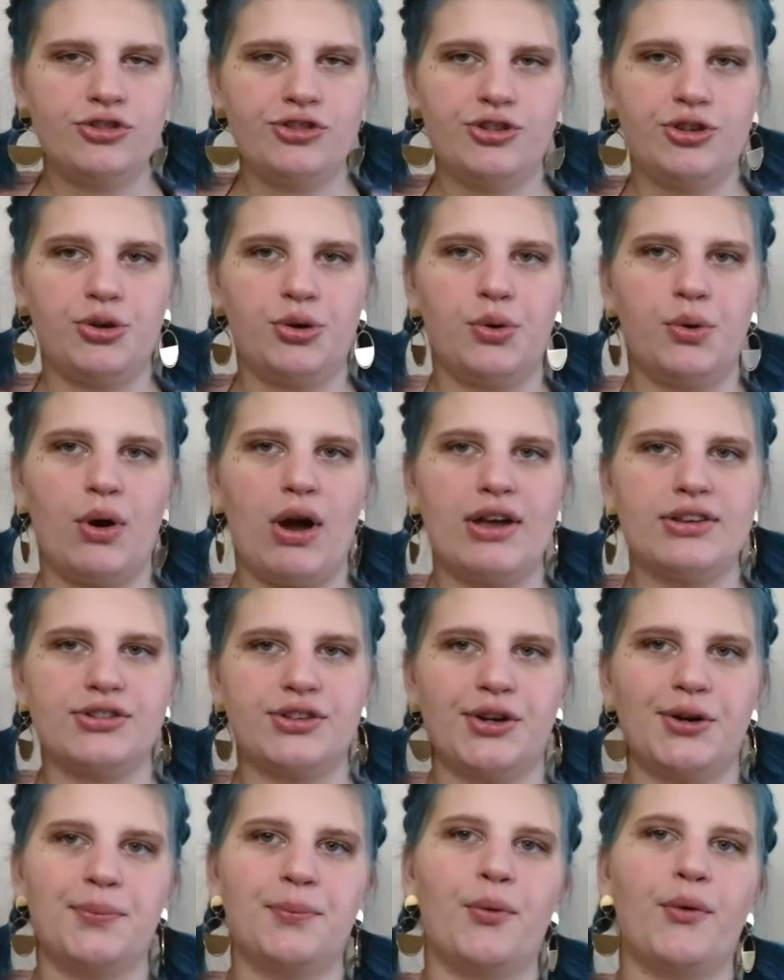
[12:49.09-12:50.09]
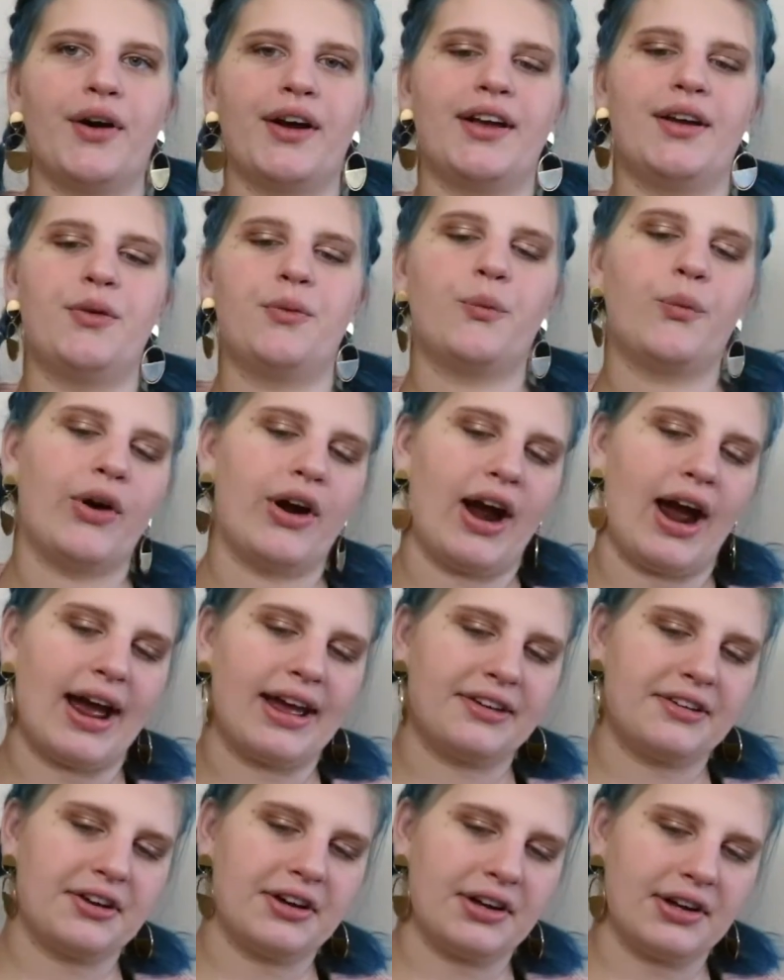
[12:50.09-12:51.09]
to a certain point where
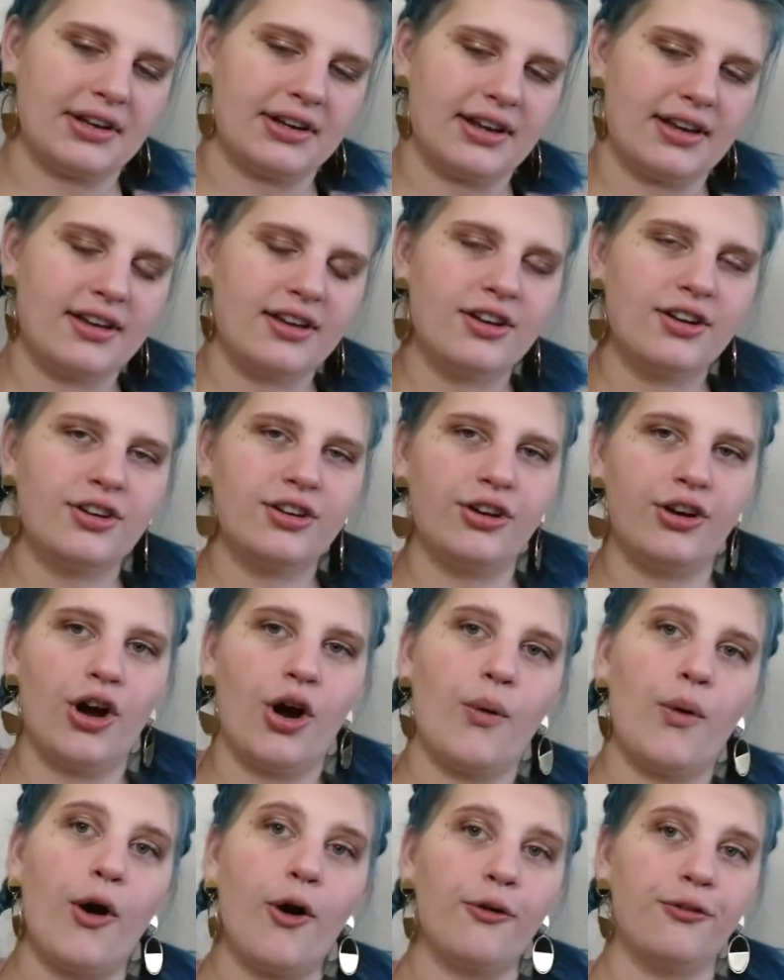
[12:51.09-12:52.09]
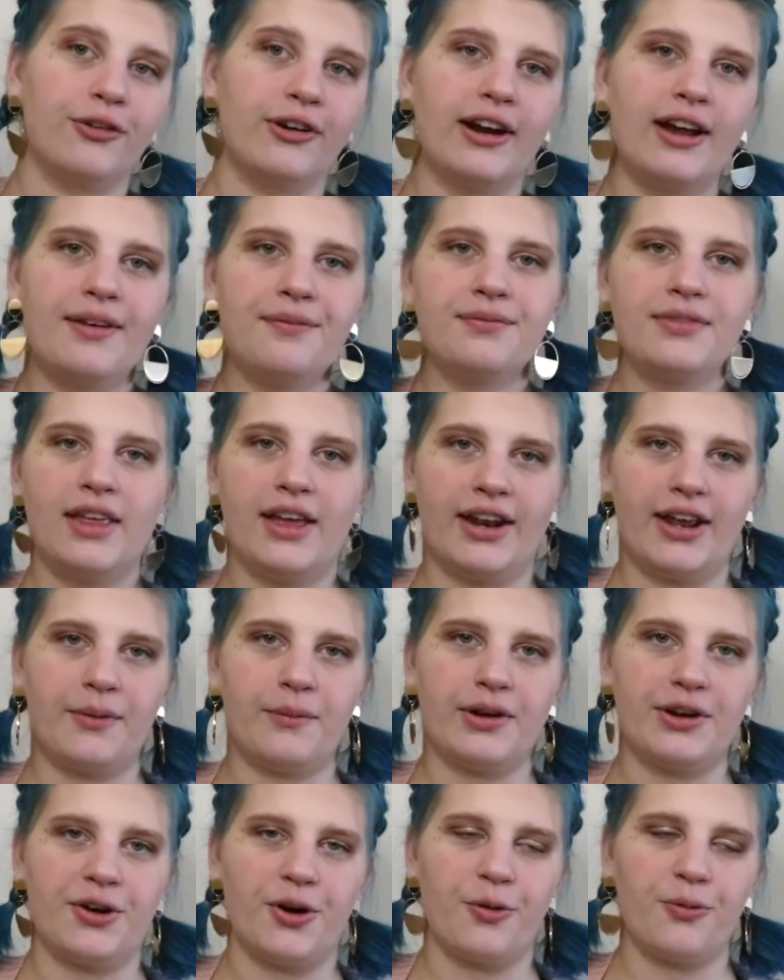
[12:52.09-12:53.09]
I could go over it, and I
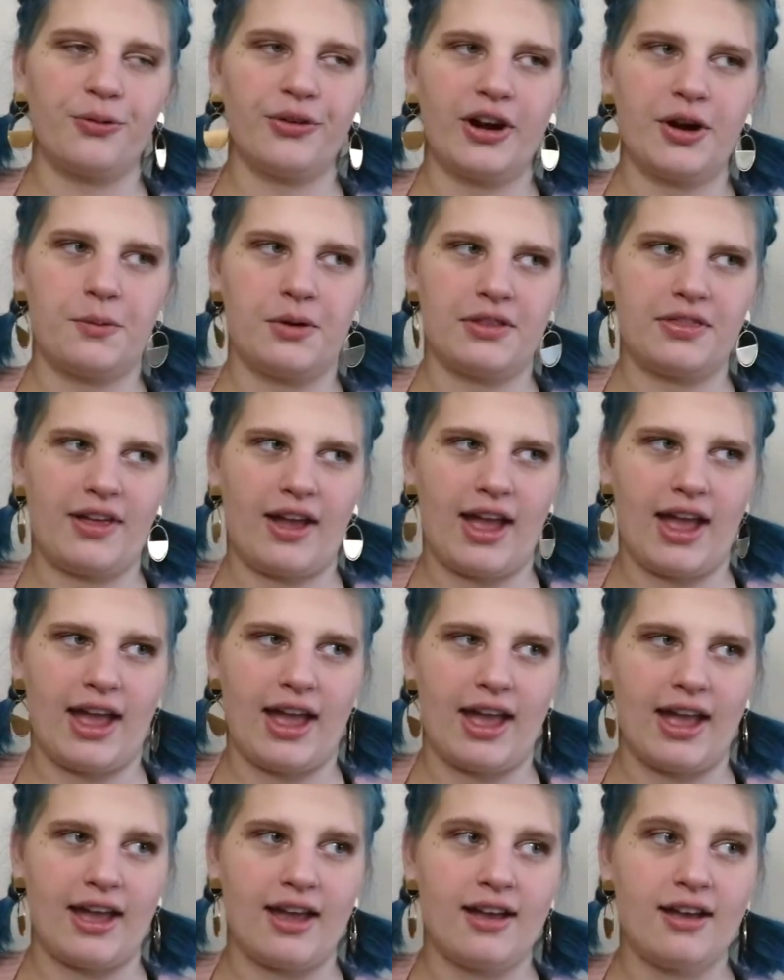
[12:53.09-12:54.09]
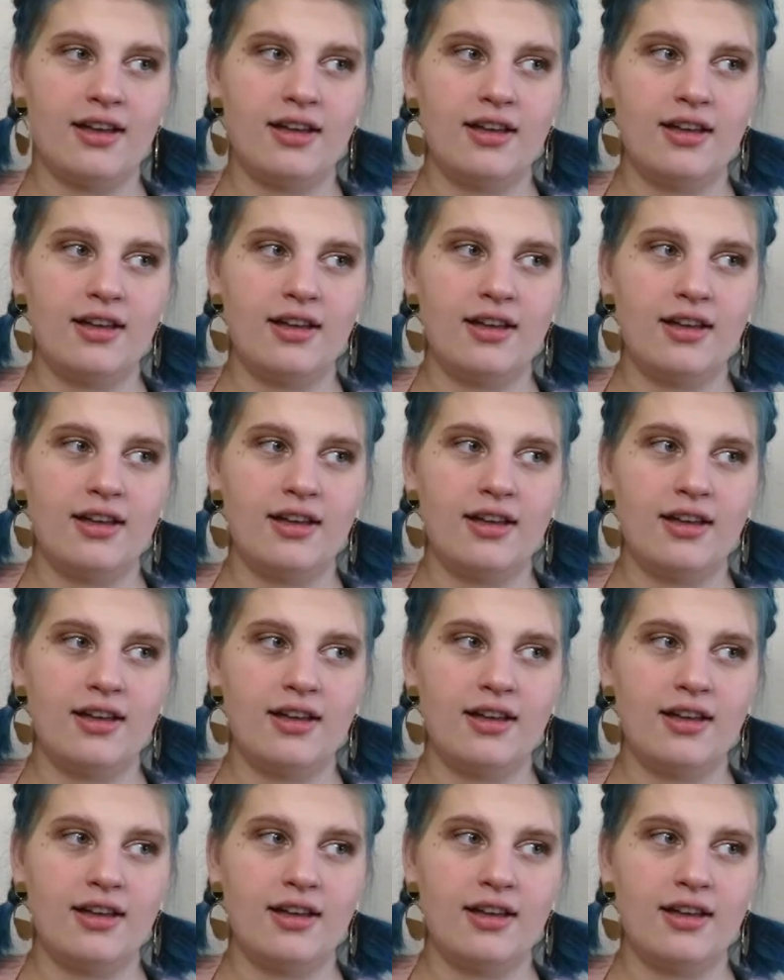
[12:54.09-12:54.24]
went over it with a